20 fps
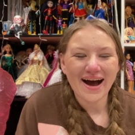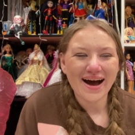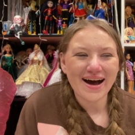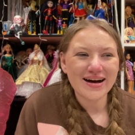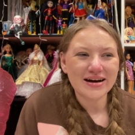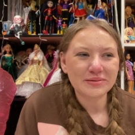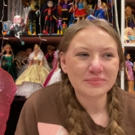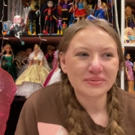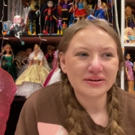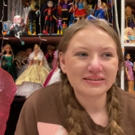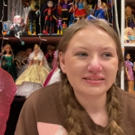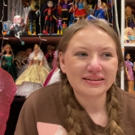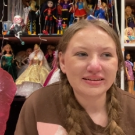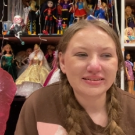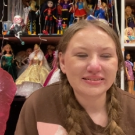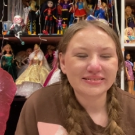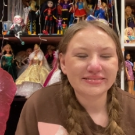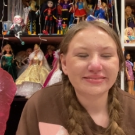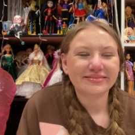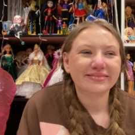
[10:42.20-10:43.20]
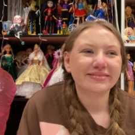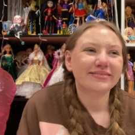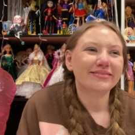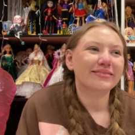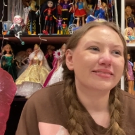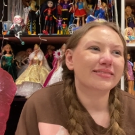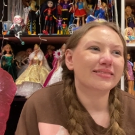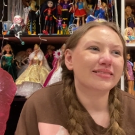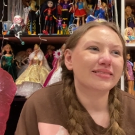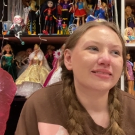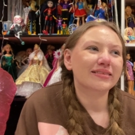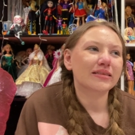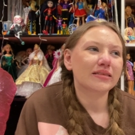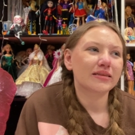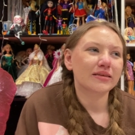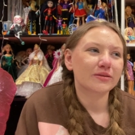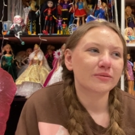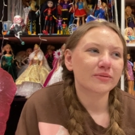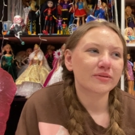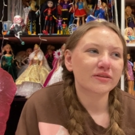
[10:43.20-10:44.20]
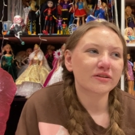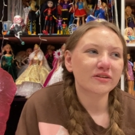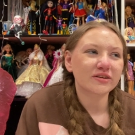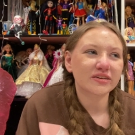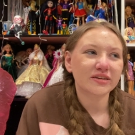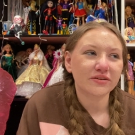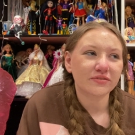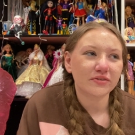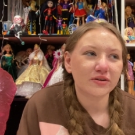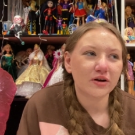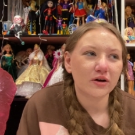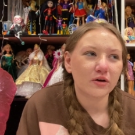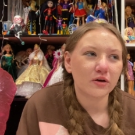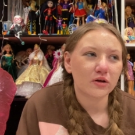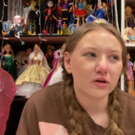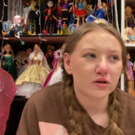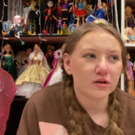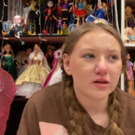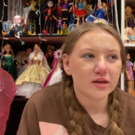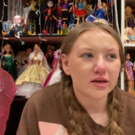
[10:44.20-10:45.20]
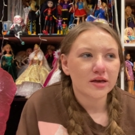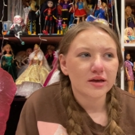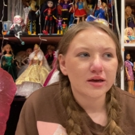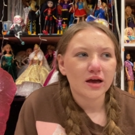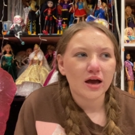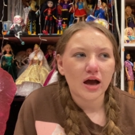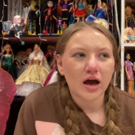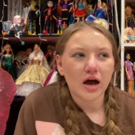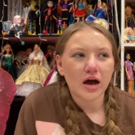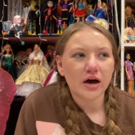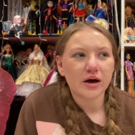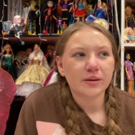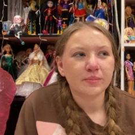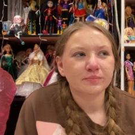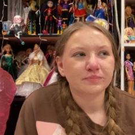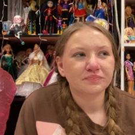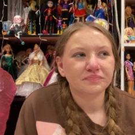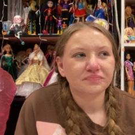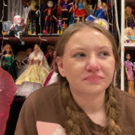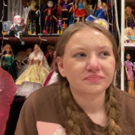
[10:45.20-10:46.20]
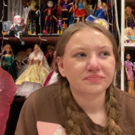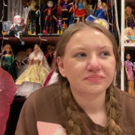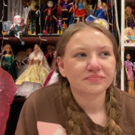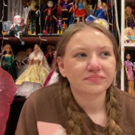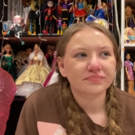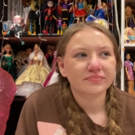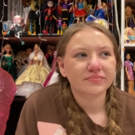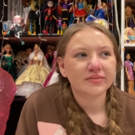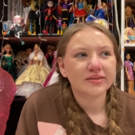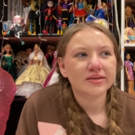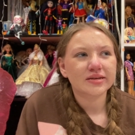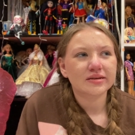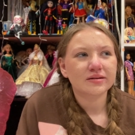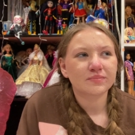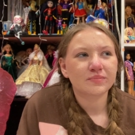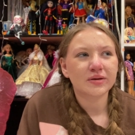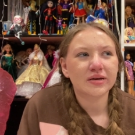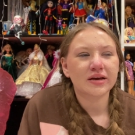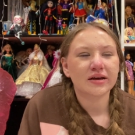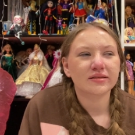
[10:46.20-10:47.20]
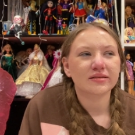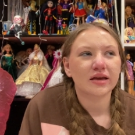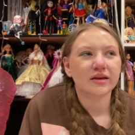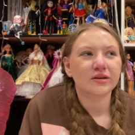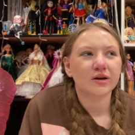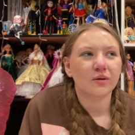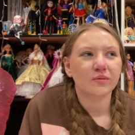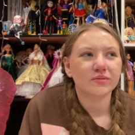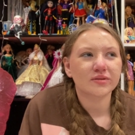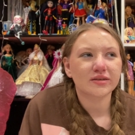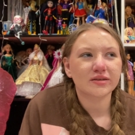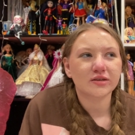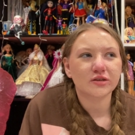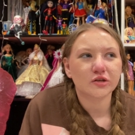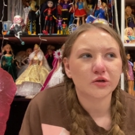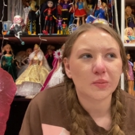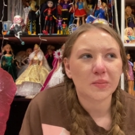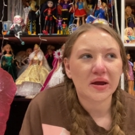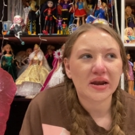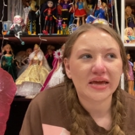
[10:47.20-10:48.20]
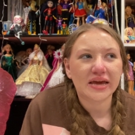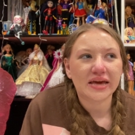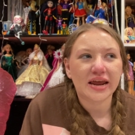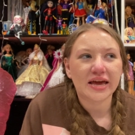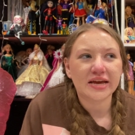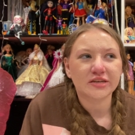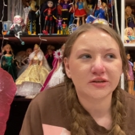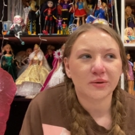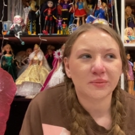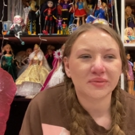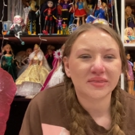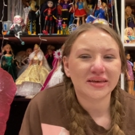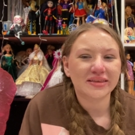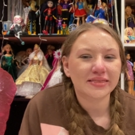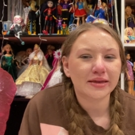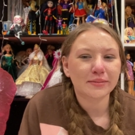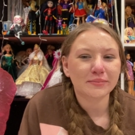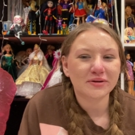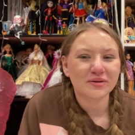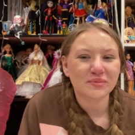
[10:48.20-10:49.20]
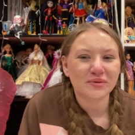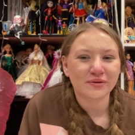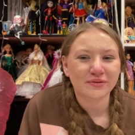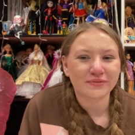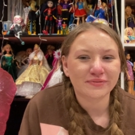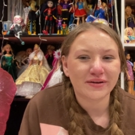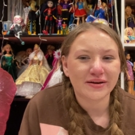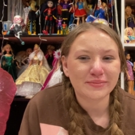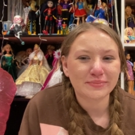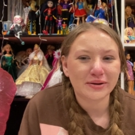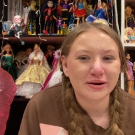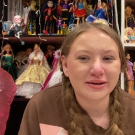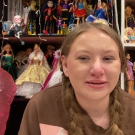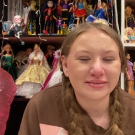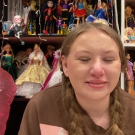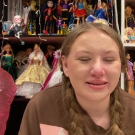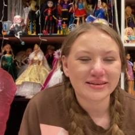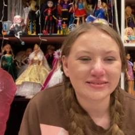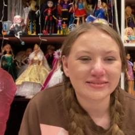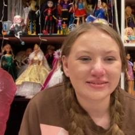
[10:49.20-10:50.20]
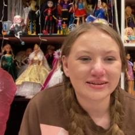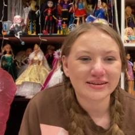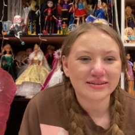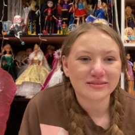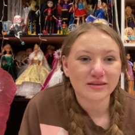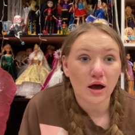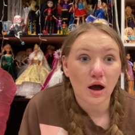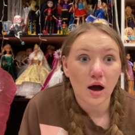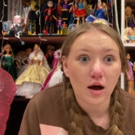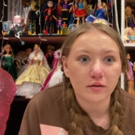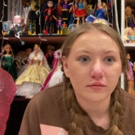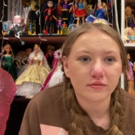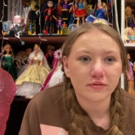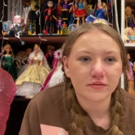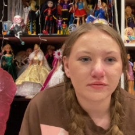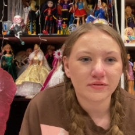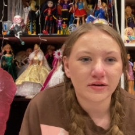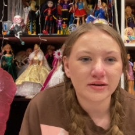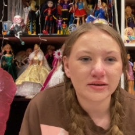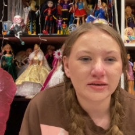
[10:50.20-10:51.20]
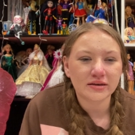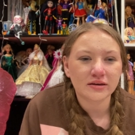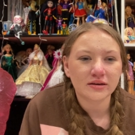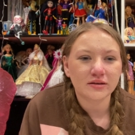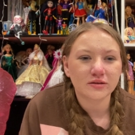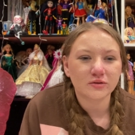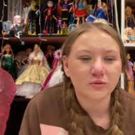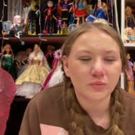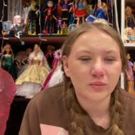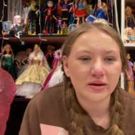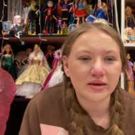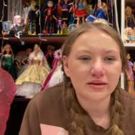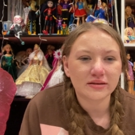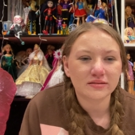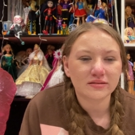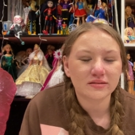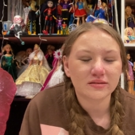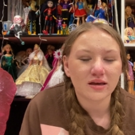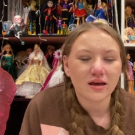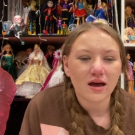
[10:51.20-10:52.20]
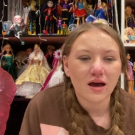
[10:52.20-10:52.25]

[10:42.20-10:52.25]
um, these ones are difficult um, because I don't see too many and I don't think that I'm going to be able to find many listings of funky tweens.